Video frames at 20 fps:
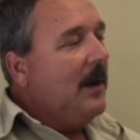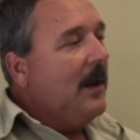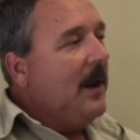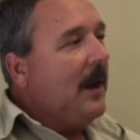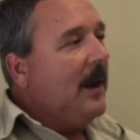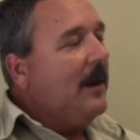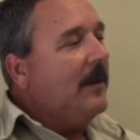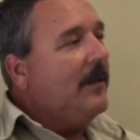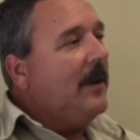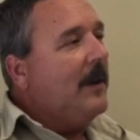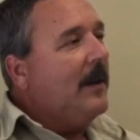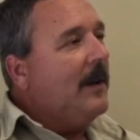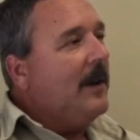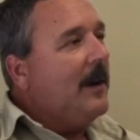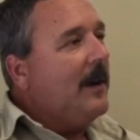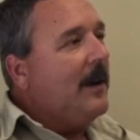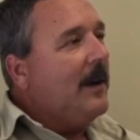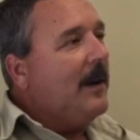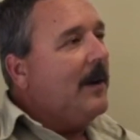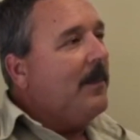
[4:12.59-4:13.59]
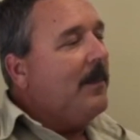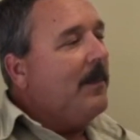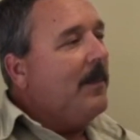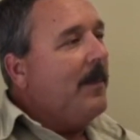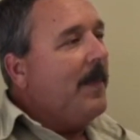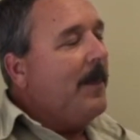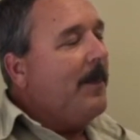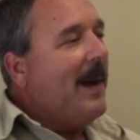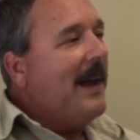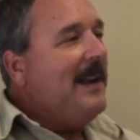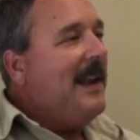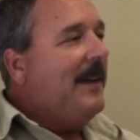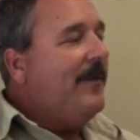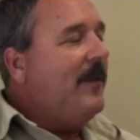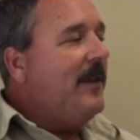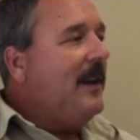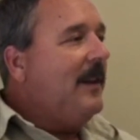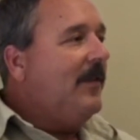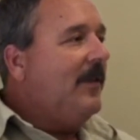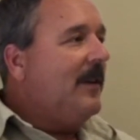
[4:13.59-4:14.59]
Because my
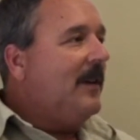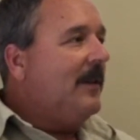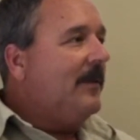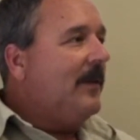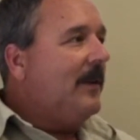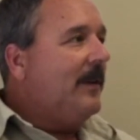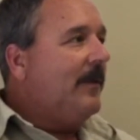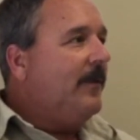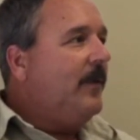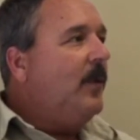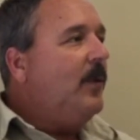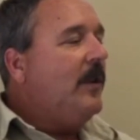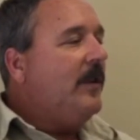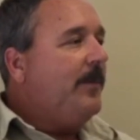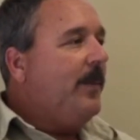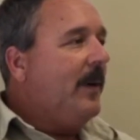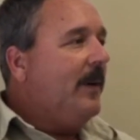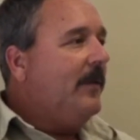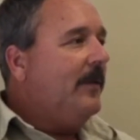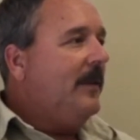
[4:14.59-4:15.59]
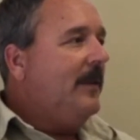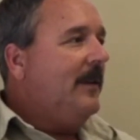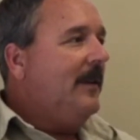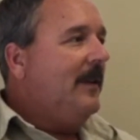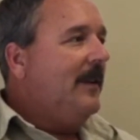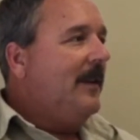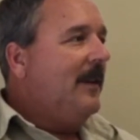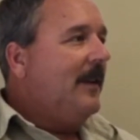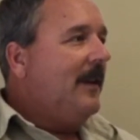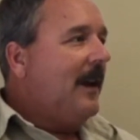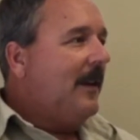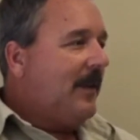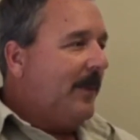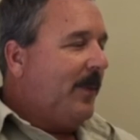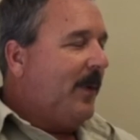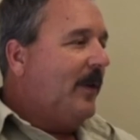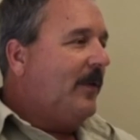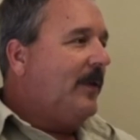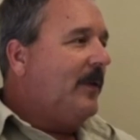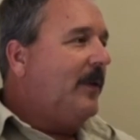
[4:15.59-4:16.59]
definition of a foolish person is a
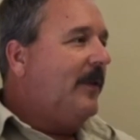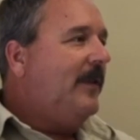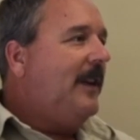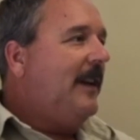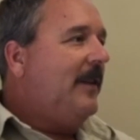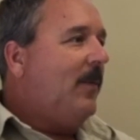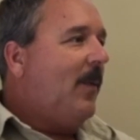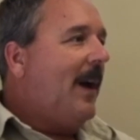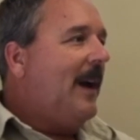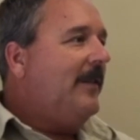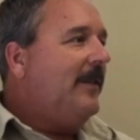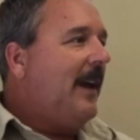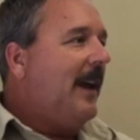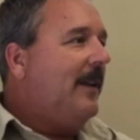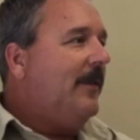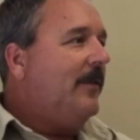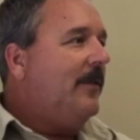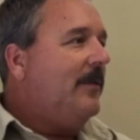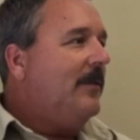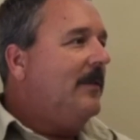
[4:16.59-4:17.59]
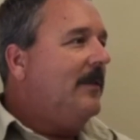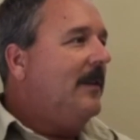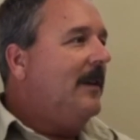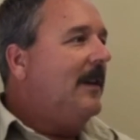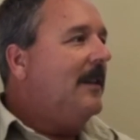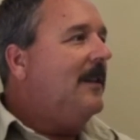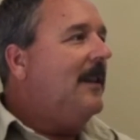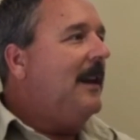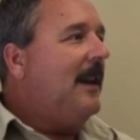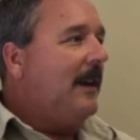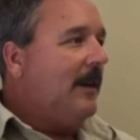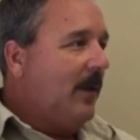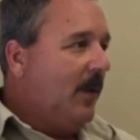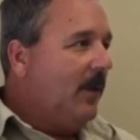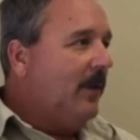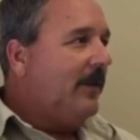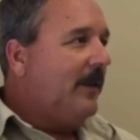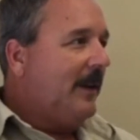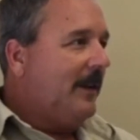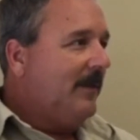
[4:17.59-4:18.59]
person who seeks wise counsel, then
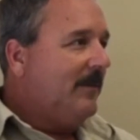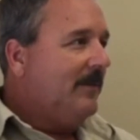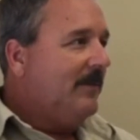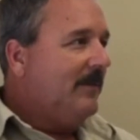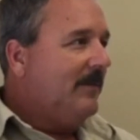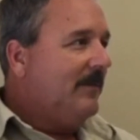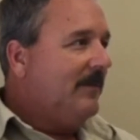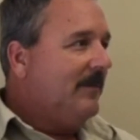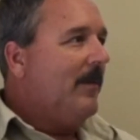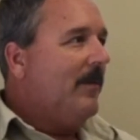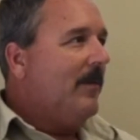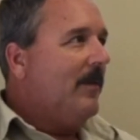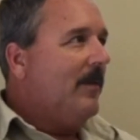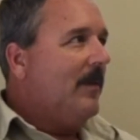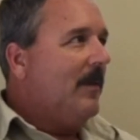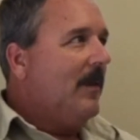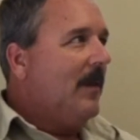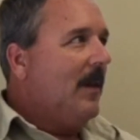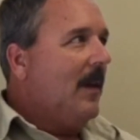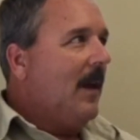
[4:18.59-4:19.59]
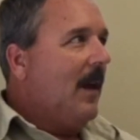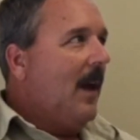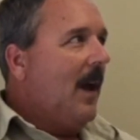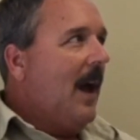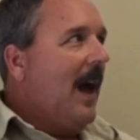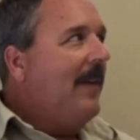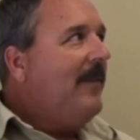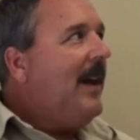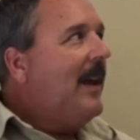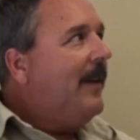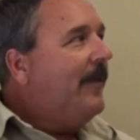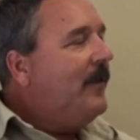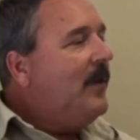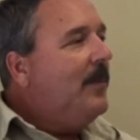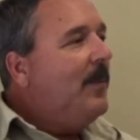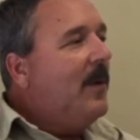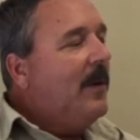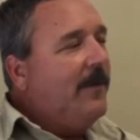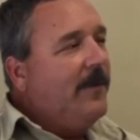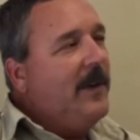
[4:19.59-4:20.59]
ignores it. I've got a few
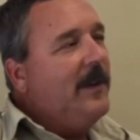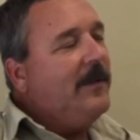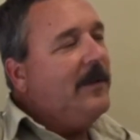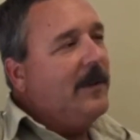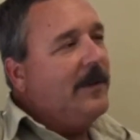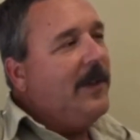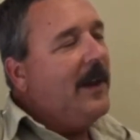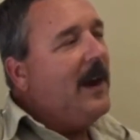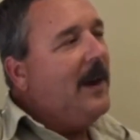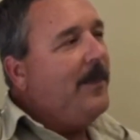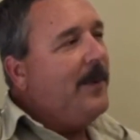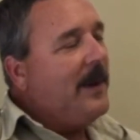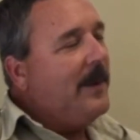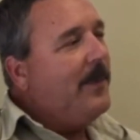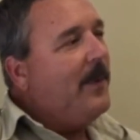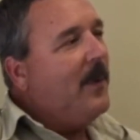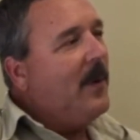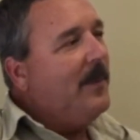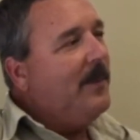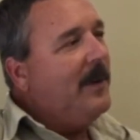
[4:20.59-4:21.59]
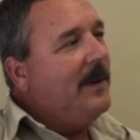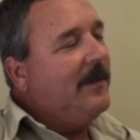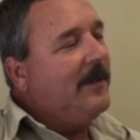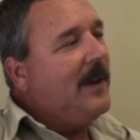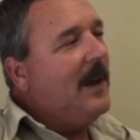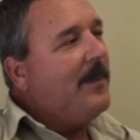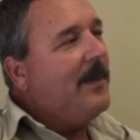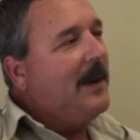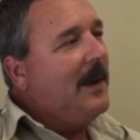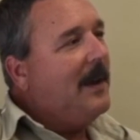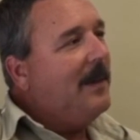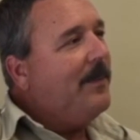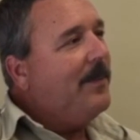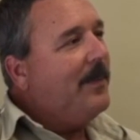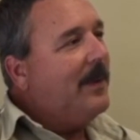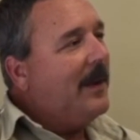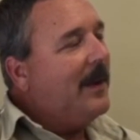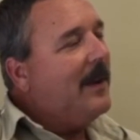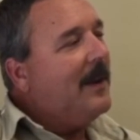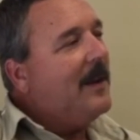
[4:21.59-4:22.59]
more physical therapy appointments coming up,
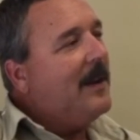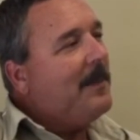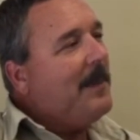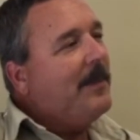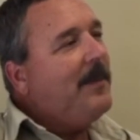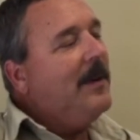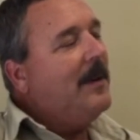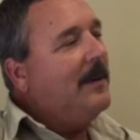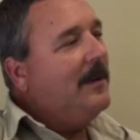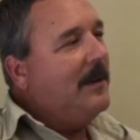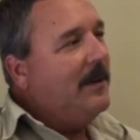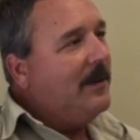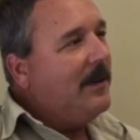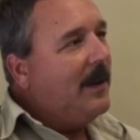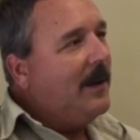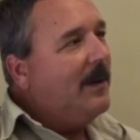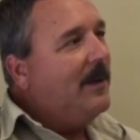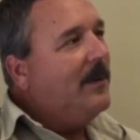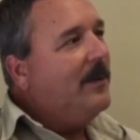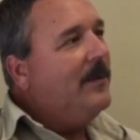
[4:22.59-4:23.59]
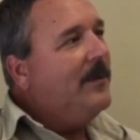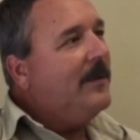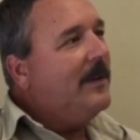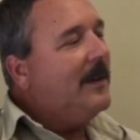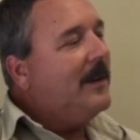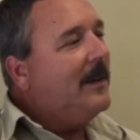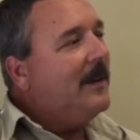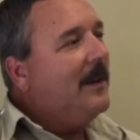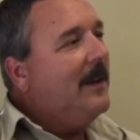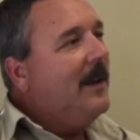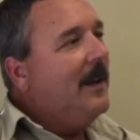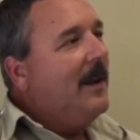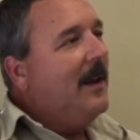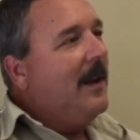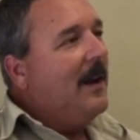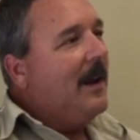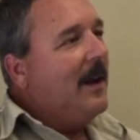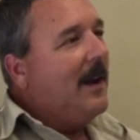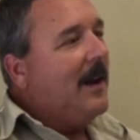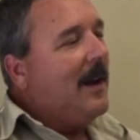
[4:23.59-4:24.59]
and I'm going to do those, and
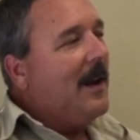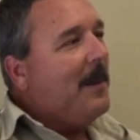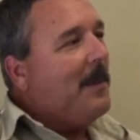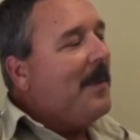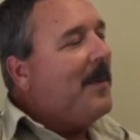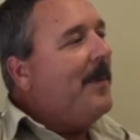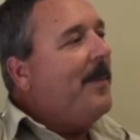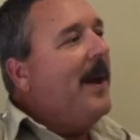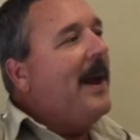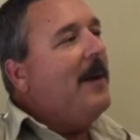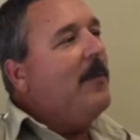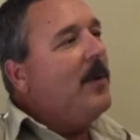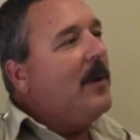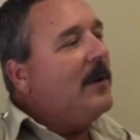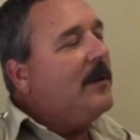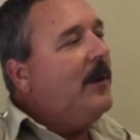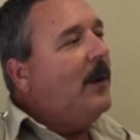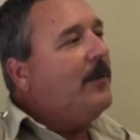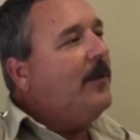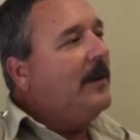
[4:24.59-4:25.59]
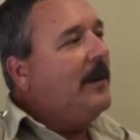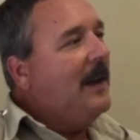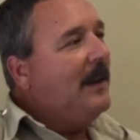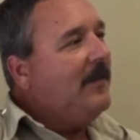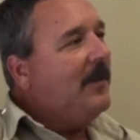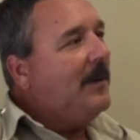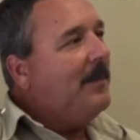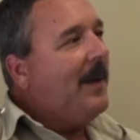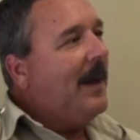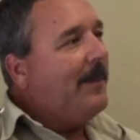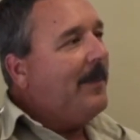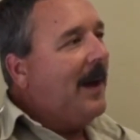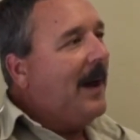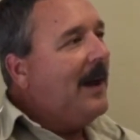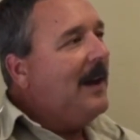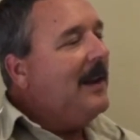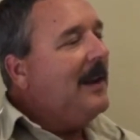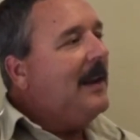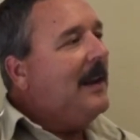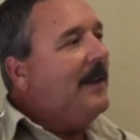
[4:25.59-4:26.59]
I'm going to pay a real close attention to my
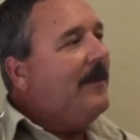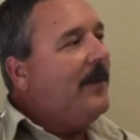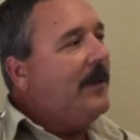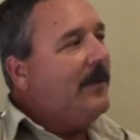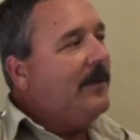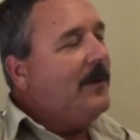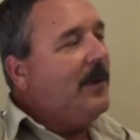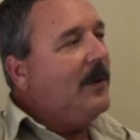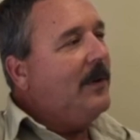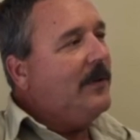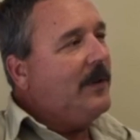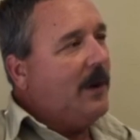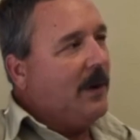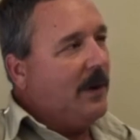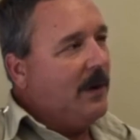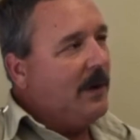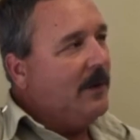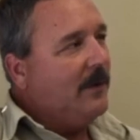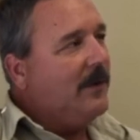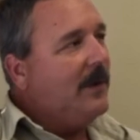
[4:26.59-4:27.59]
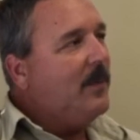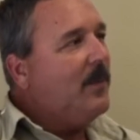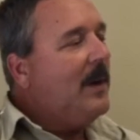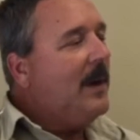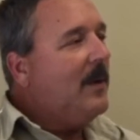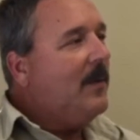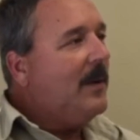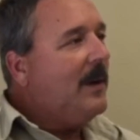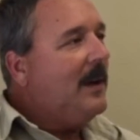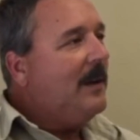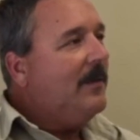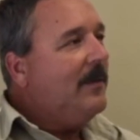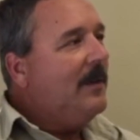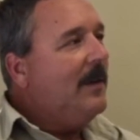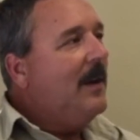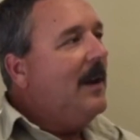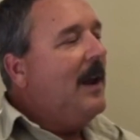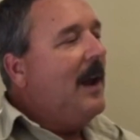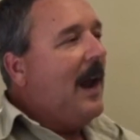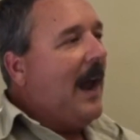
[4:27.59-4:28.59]
body, and if it starts to hurt somewhere or whatever,
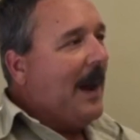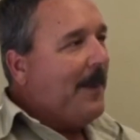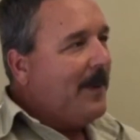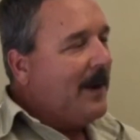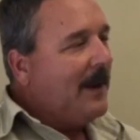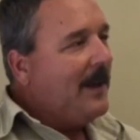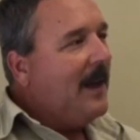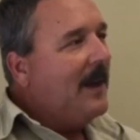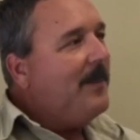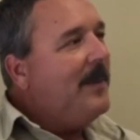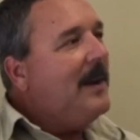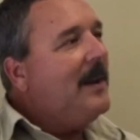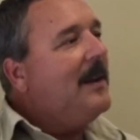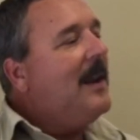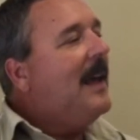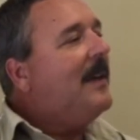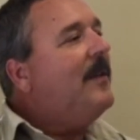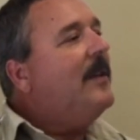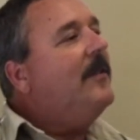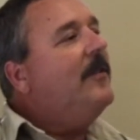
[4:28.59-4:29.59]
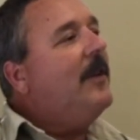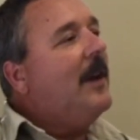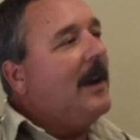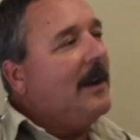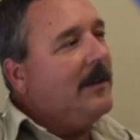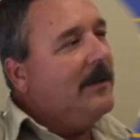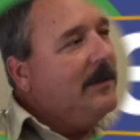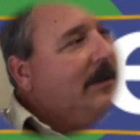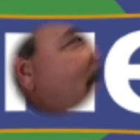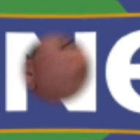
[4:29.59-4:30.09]
I'm going to come in and have it checked.